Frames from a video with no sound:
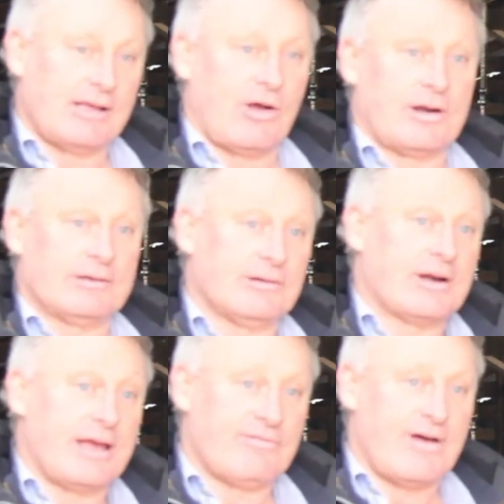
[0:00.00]
on
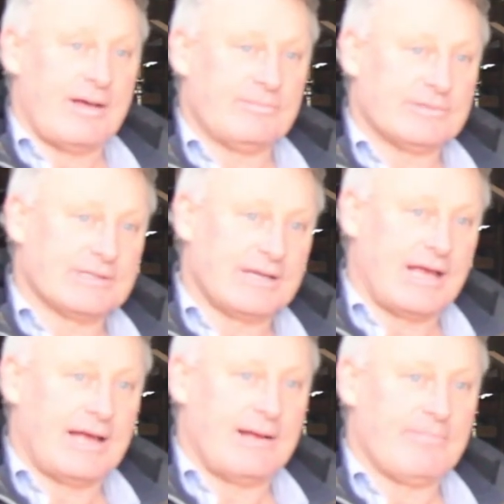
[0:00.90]
our farms,
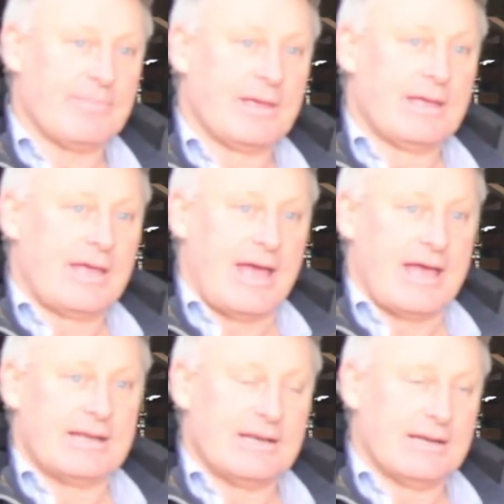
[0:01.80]

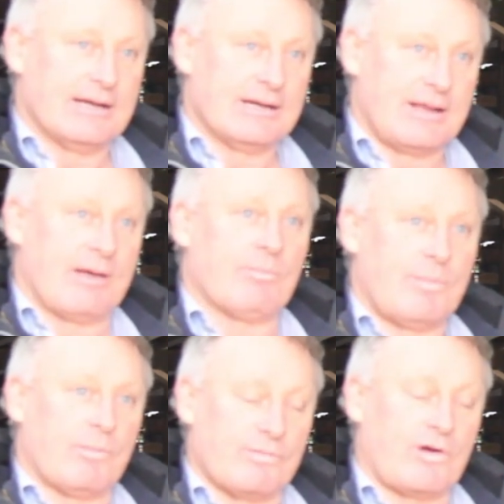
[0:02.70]

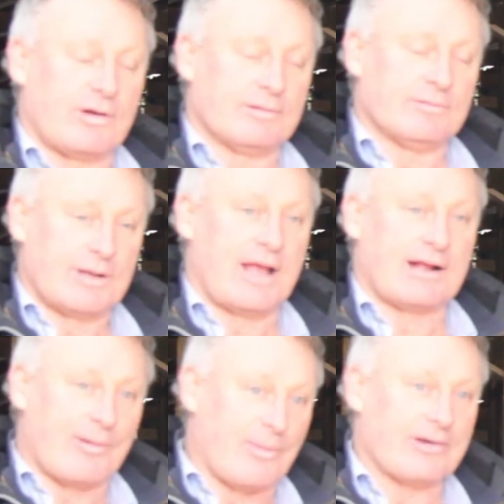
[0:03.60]
but we can't
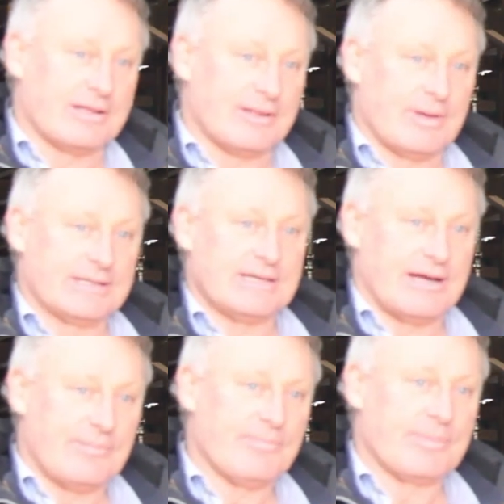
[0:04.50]
go broke in the
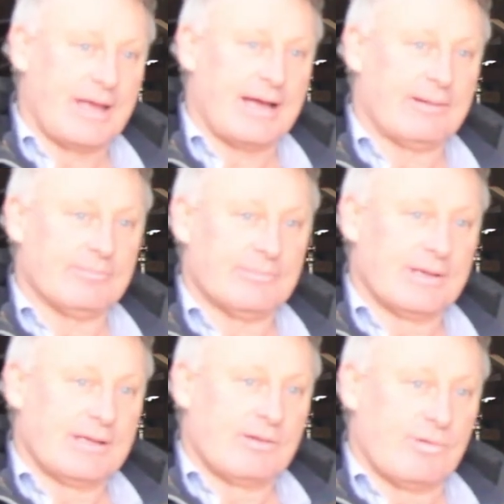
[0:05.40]
meantime.
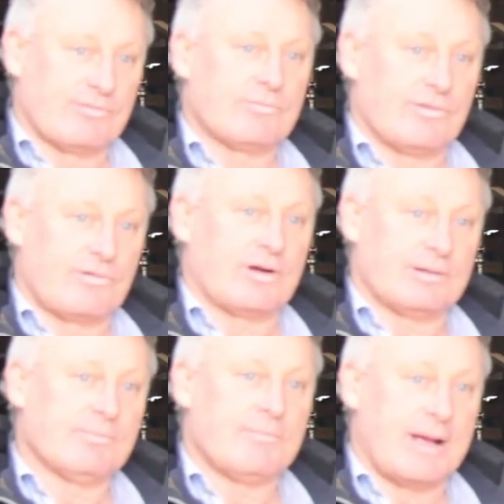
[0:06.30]
We've got to
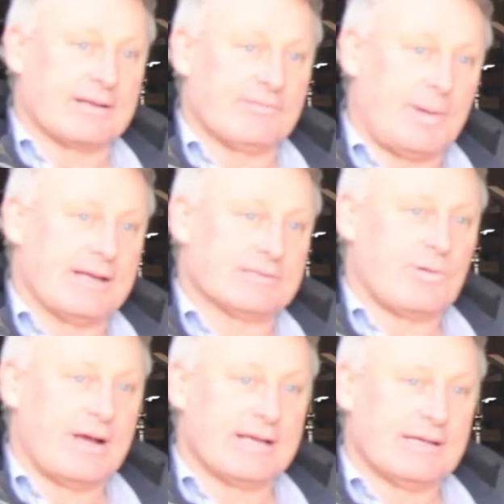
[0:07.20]
make it pay its
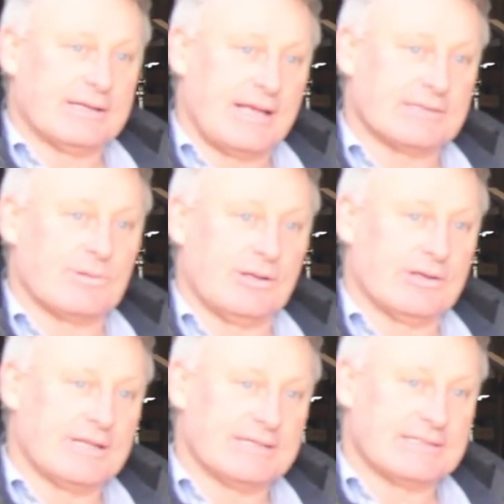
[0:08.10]
way as we
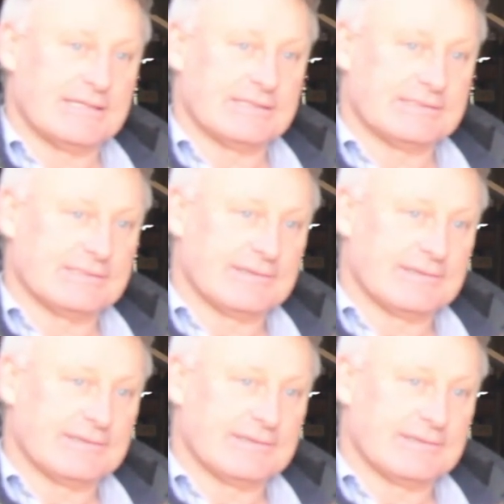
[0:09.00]
learn these things.